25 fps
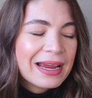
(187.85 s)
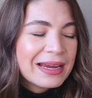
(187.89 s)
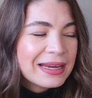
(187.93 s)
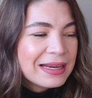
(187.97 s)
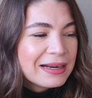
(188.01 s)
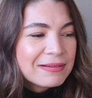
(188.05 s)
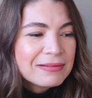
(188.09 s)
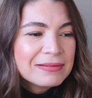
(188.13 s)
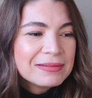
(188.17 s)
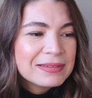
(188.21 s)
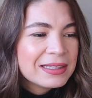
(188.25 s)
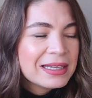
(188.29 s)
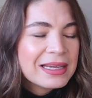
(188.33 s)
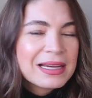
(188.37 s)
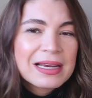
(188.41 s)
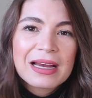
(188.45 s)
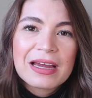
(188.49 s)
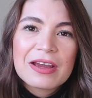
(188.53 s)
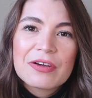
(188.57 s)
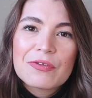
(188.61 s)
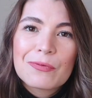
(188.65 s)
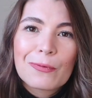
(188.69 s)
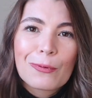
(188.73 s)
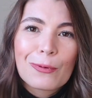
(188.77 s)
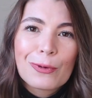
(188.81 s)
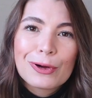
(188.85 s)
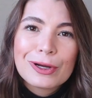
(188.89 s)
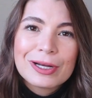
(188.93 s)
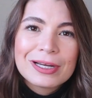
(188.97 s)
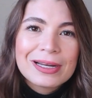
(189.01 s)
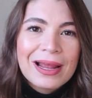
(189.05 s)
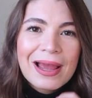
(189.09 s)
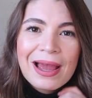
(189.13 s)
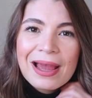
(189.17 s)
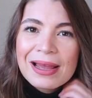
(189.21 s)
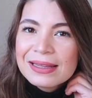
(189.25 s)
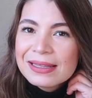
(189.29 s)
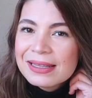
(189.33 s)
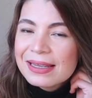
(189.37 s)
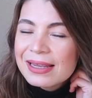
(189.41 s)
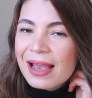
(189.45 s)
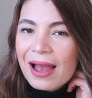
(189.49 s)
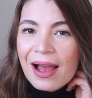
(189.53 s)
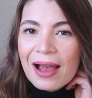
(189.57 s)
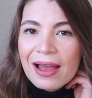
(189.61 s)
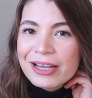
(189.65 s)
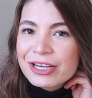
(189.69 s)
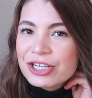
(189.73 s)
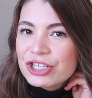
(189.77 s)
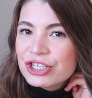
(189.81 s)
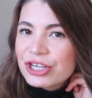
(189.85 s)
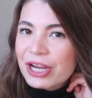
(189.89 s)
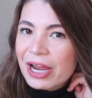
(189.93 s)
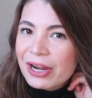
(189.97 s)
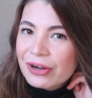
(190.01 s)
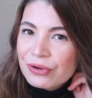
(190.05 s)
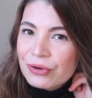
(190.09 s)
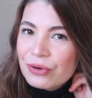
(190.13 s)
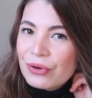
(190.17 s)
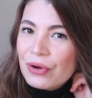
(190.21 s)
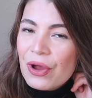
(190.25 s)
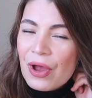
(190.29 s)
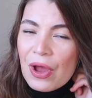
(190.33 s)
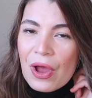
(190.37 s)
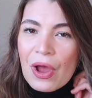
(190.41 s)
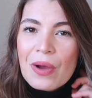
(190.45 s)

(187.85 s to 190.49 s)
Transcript: don't think I've worn any eyeshadow.